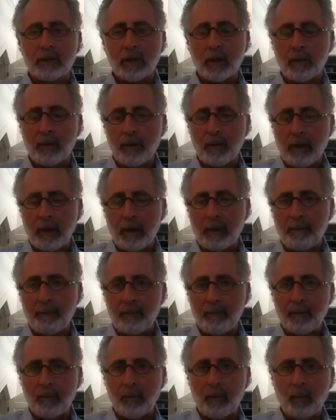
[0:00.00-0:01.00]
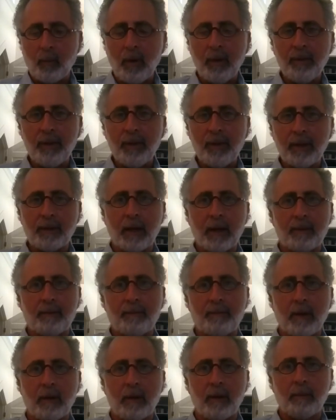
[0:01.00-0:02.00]
So one thing that
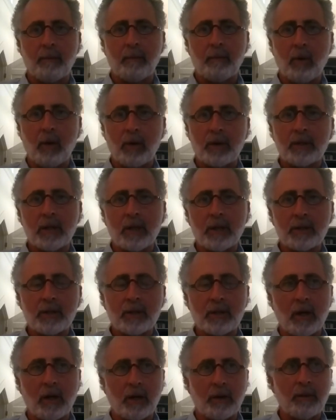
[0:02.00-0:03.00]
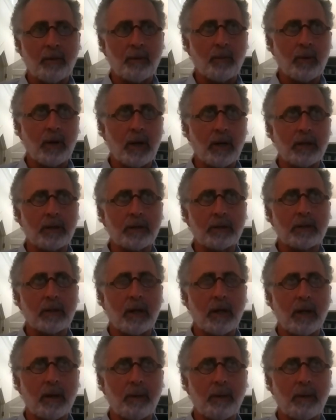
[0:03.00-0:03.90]
Mark touched on was